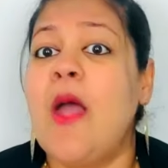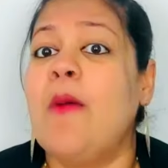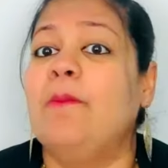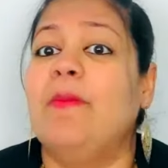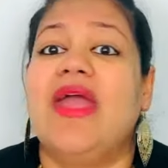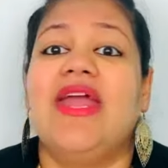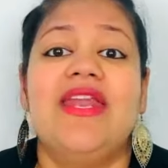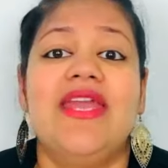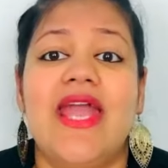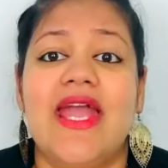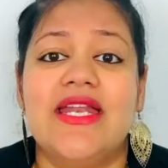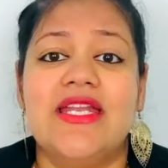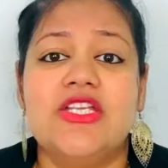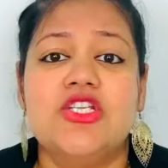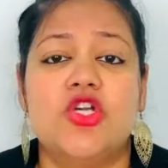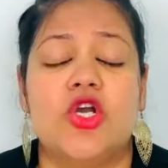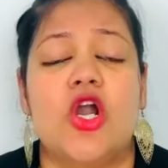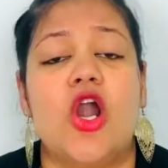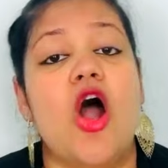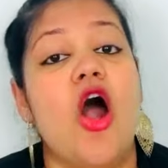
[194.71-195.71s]
Many
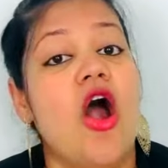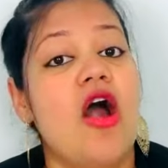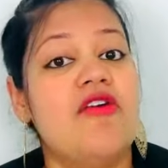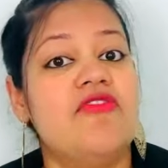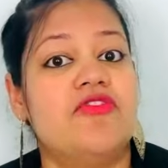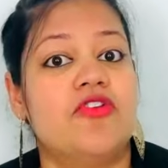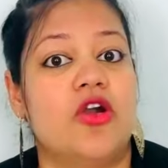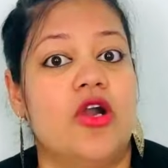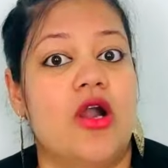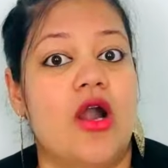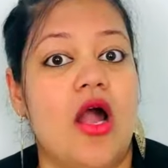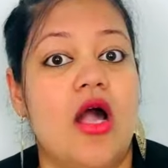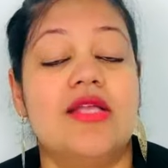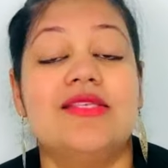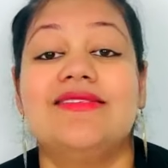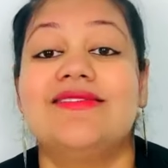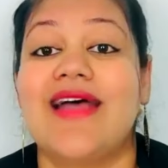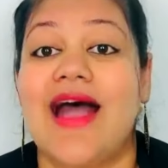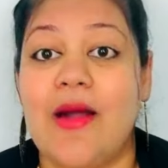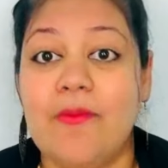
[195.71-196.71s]
editors offer a
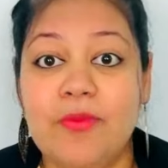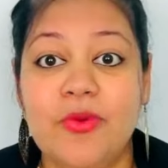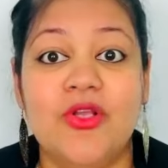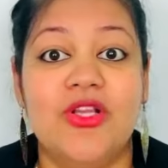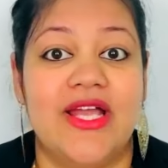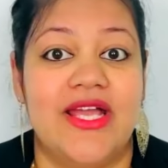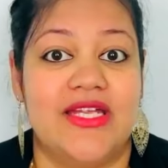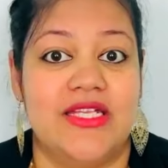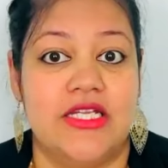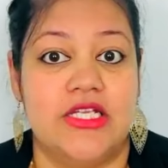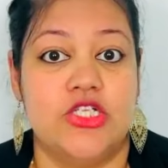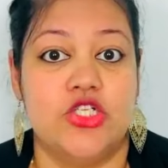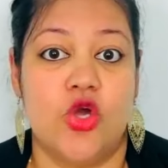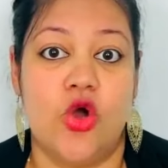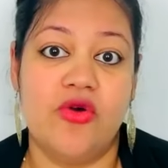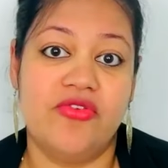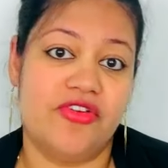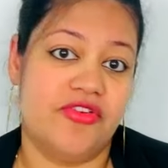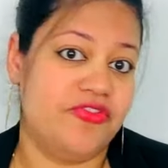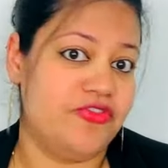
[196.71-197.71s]
sample edit
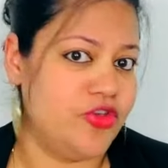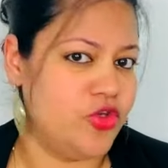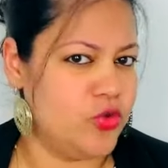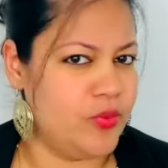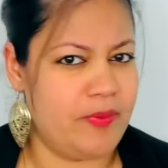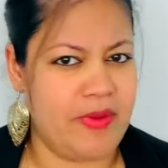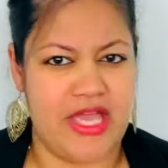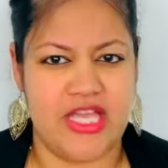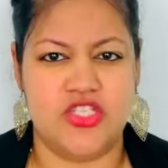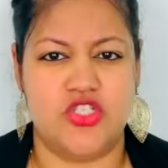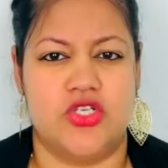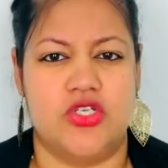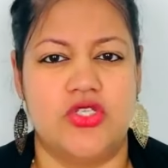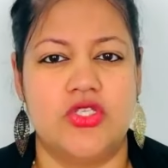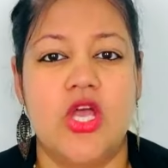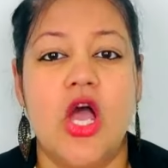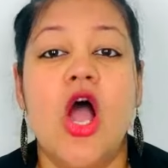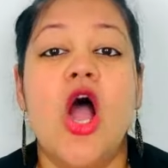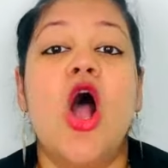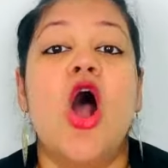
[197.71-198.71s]
of a few pages
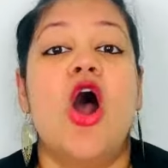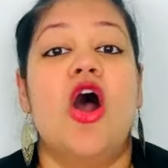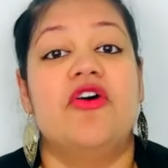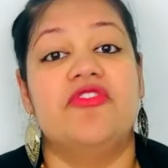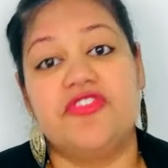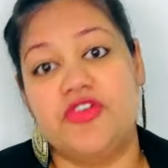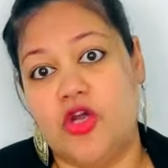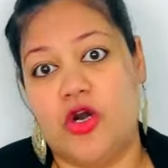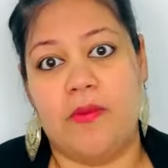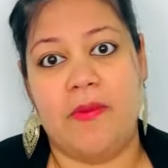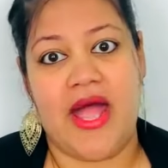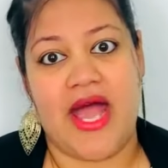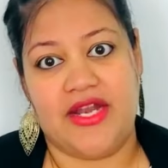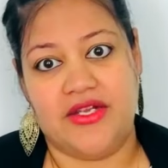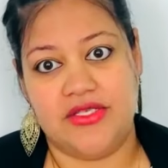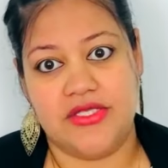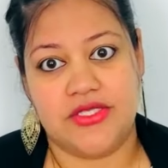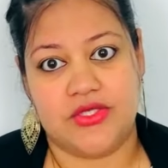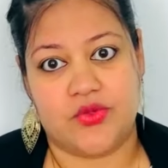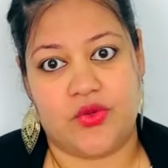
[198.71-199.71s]
of your
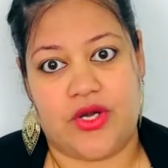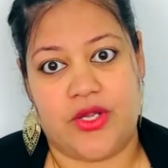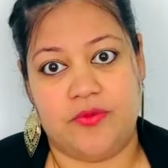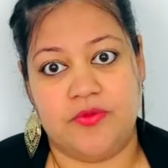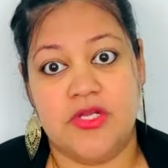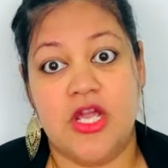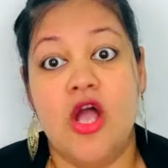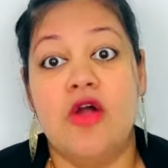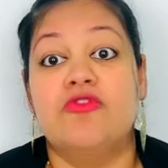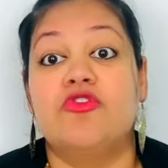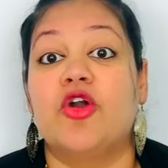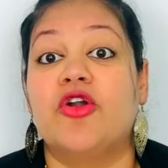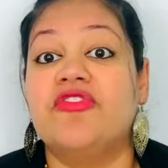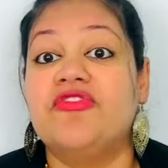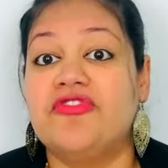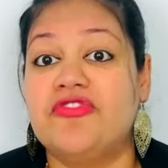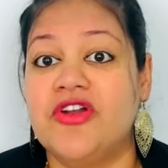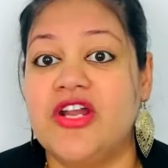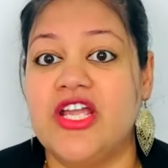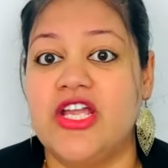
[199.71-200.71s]
manuscript for
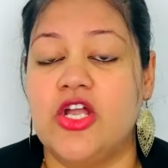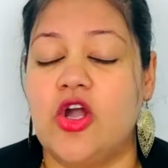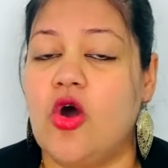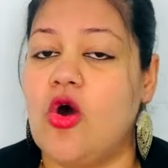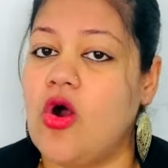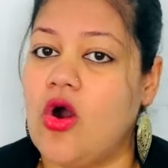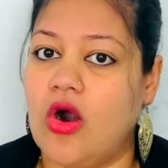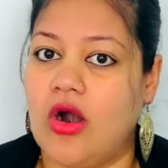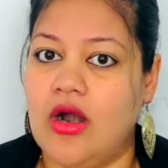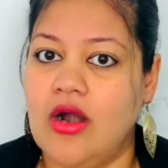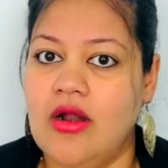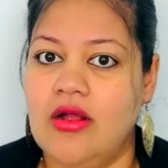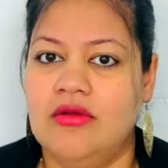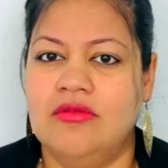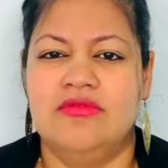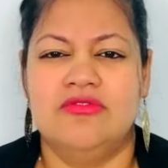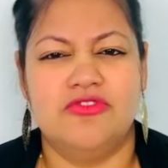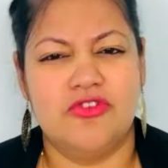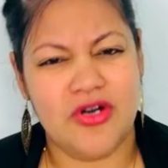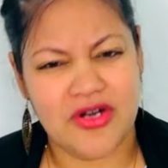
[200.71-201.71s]
free or
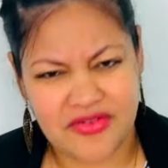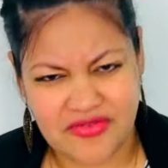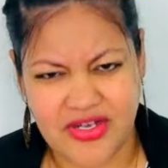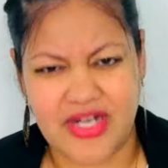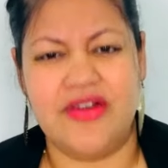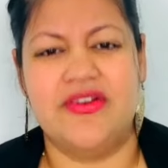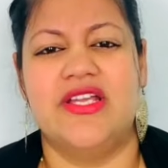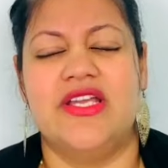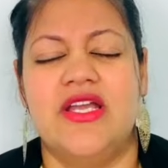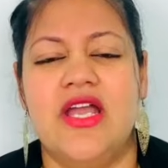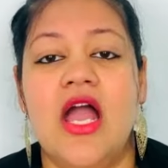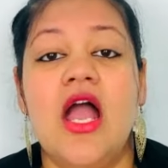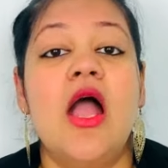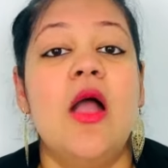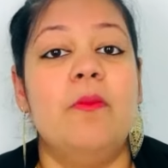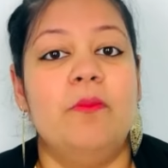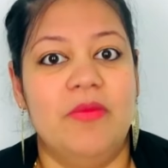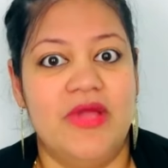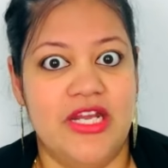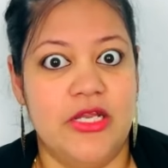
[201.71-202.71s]
for a very
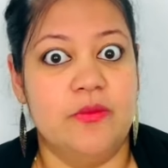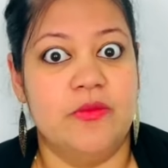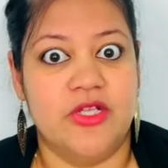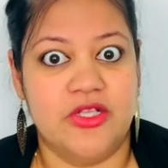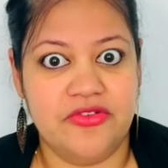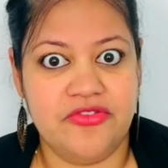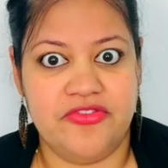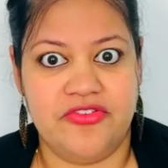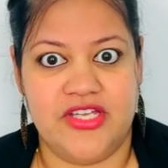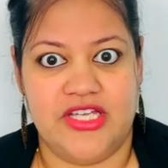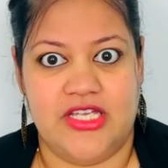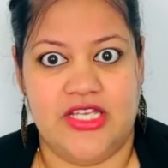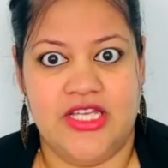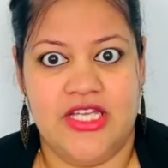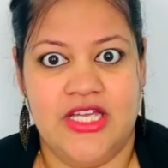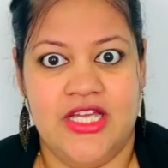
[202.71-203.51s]
minimal fee.